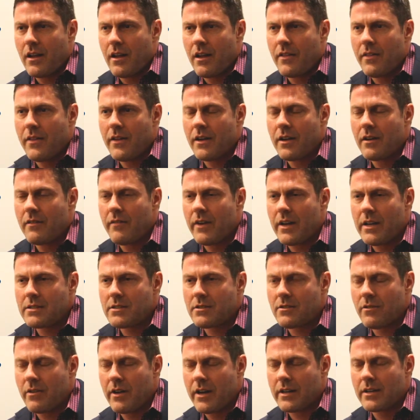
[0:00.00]
think an
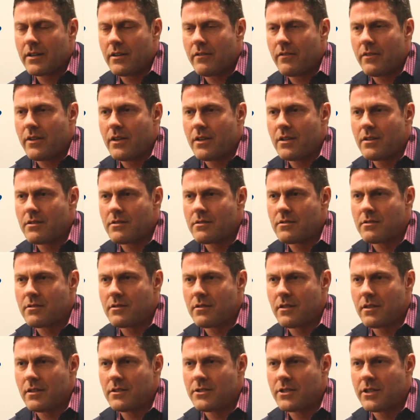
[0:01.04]
advance directive is
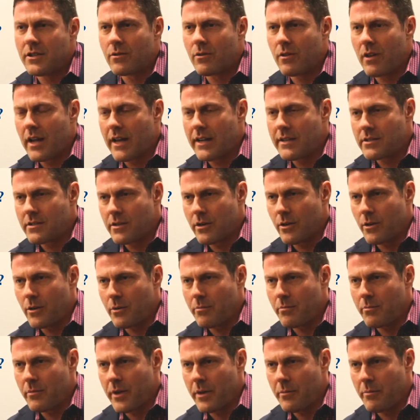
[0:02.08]
a generalized
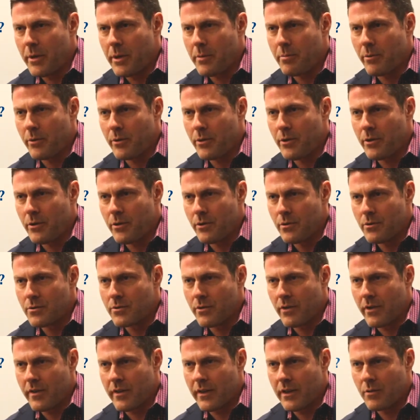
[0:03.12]
term that people use,
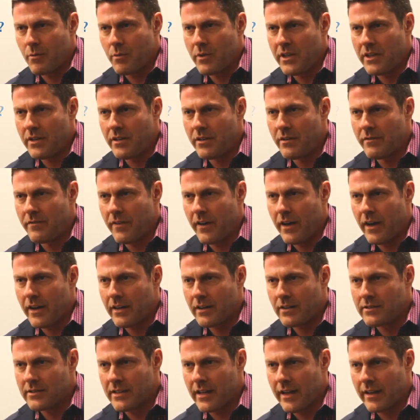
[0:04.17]
so I think we need to
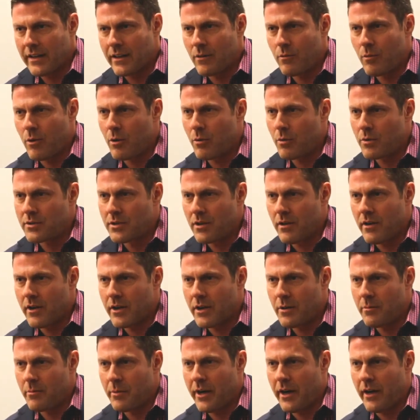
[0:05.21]
define exactly what we're
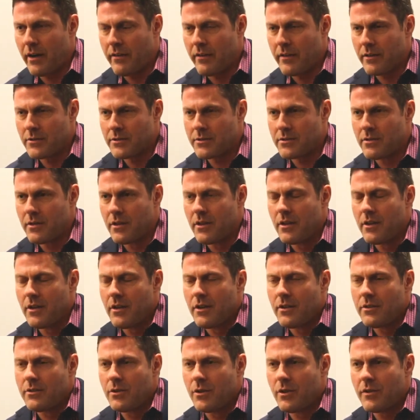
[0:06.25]
talking about. There's
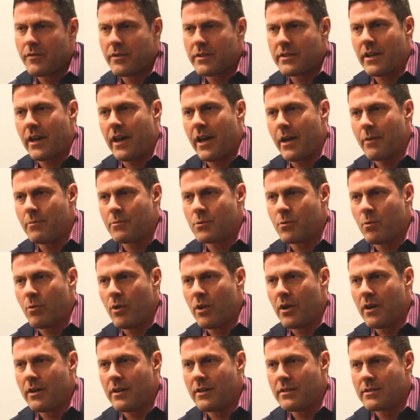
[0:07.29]
two different types.
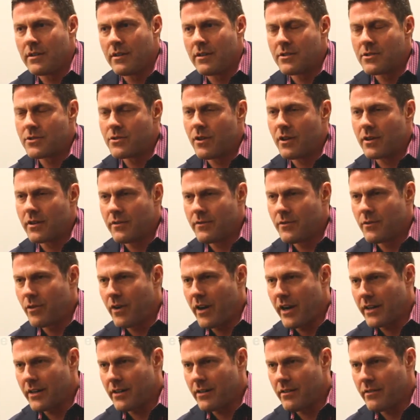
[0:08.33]
One is an instructive
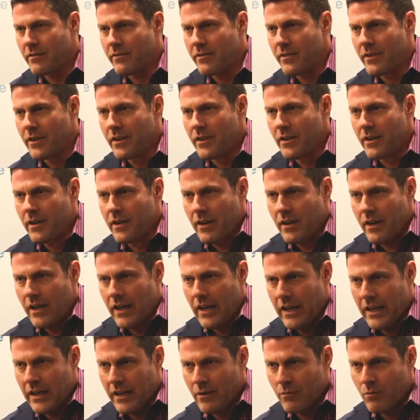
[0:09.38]
directive,
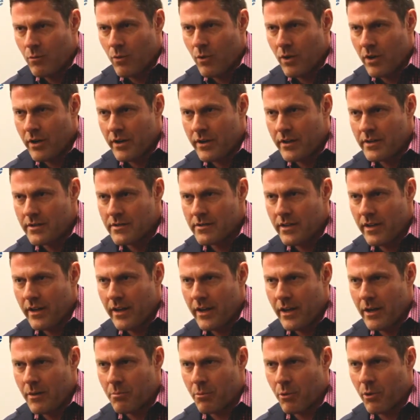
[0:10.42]
and one is
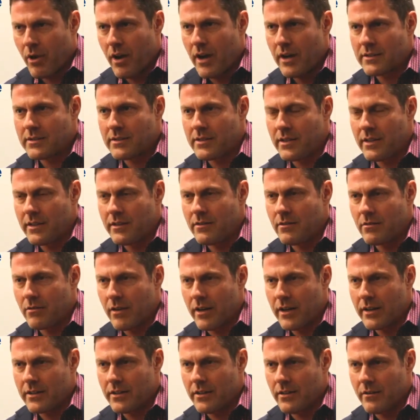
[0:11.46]
a proxy
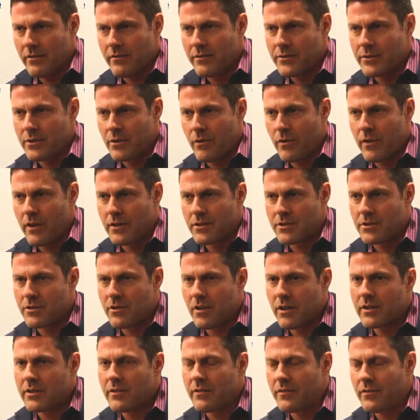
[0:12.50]
directive. So the
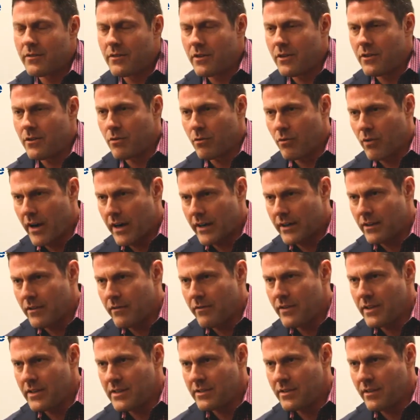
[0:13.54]
instructive
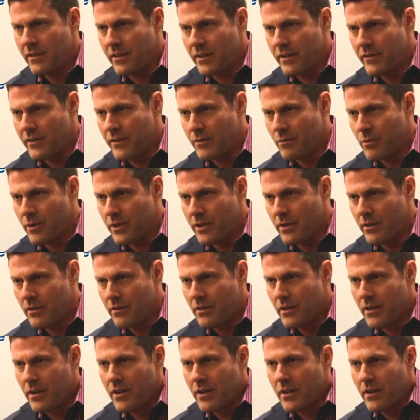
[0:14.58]
directive is the living
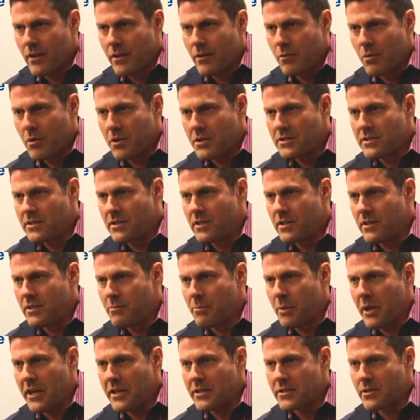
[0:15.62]
will. What does
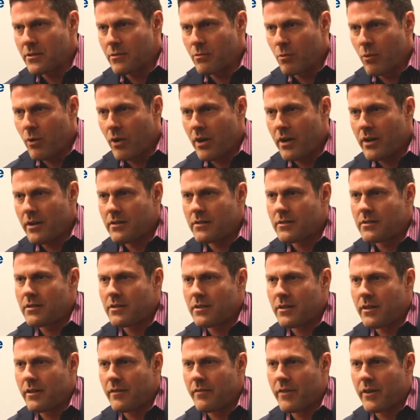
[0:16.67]
the patient want
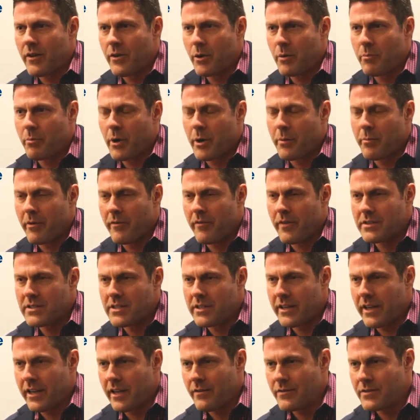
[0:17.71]
if they're in a permanent
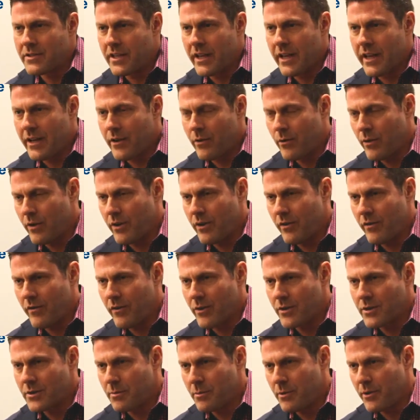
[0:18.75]
vegetative state or an
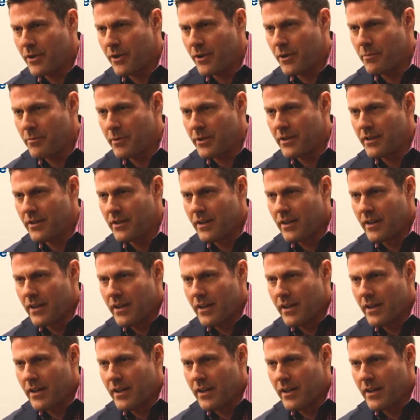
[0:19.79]
irreversible coma?